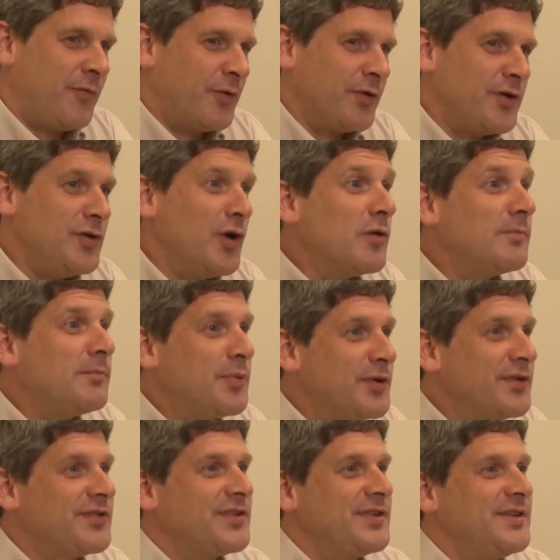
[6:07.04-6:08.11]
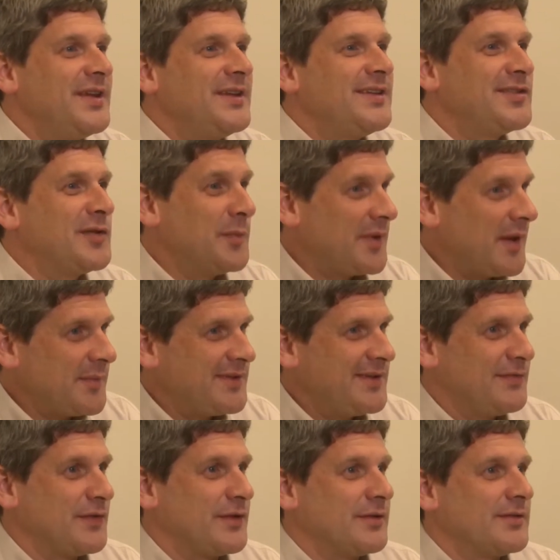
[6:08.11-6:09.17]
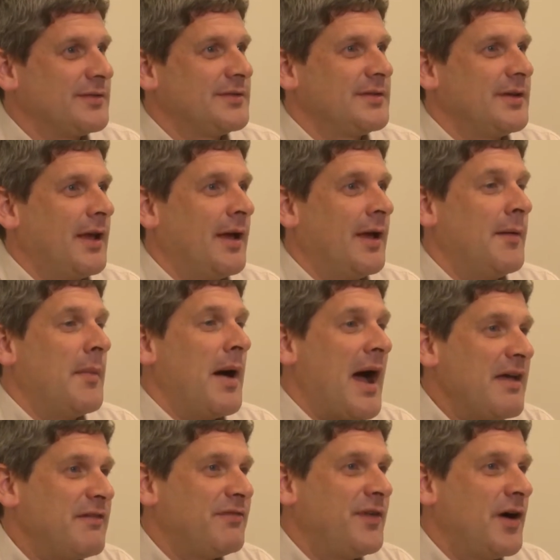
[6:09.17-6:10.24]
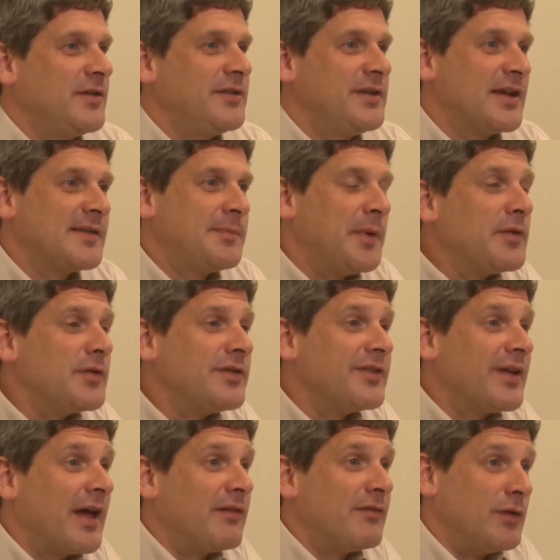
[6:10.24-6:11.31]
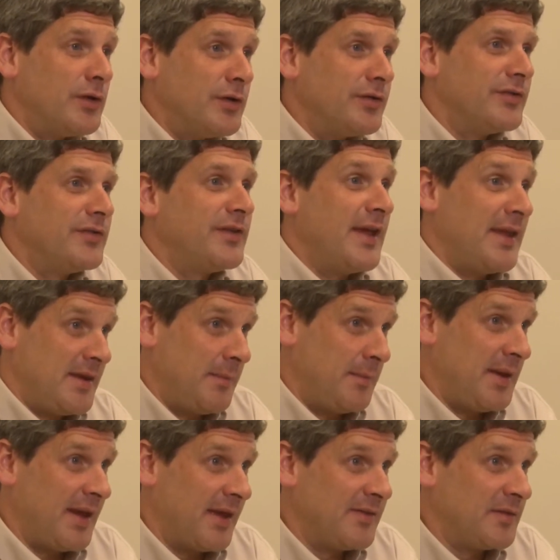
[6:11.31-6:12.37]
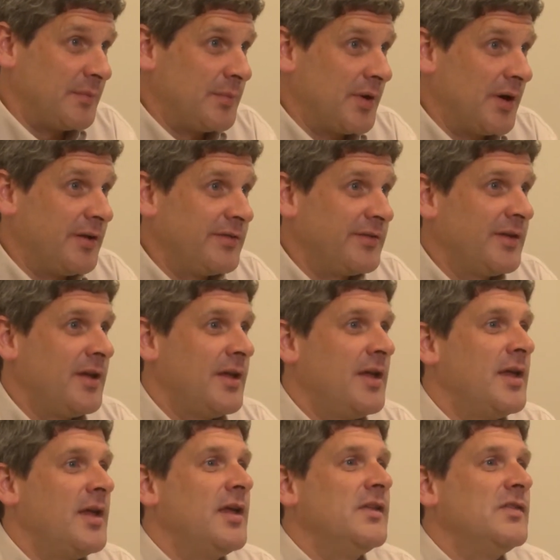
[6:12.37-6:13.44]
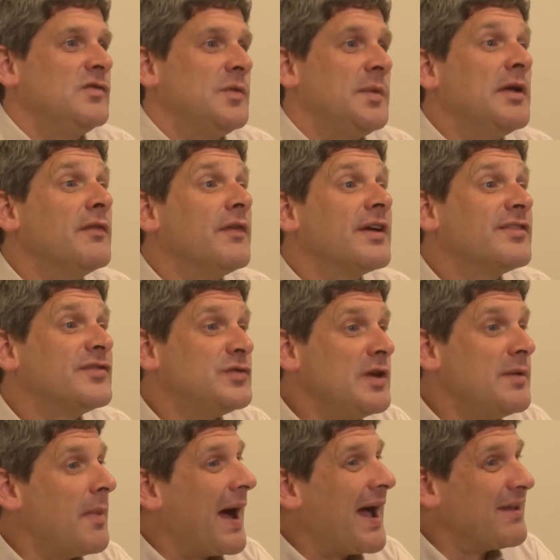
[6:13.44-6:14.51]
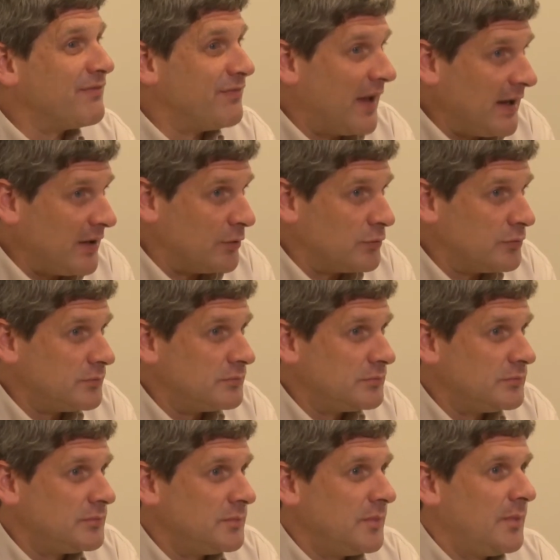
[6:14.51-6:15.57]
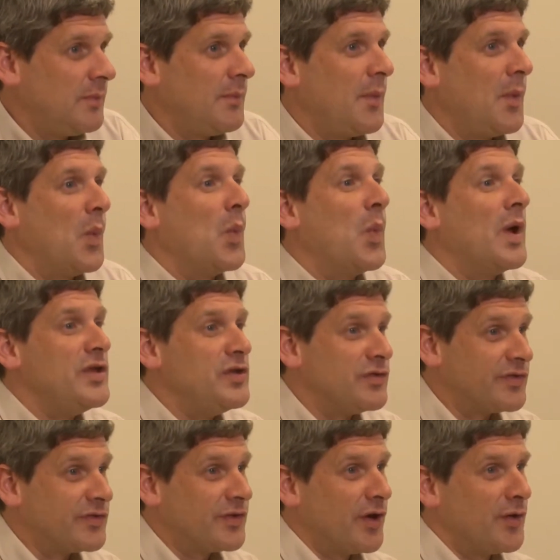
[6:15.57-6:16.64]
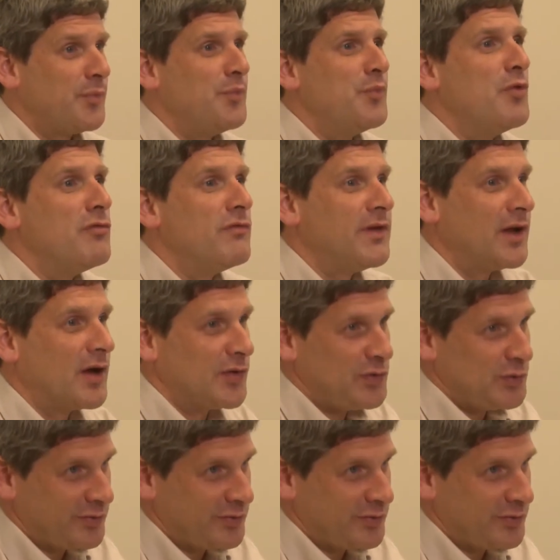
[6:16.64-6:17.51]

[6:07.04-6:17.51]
For a young person, that is sometimes difficult. I found the experience I've learned in the big enterprise to be of extreme high value when you start moving out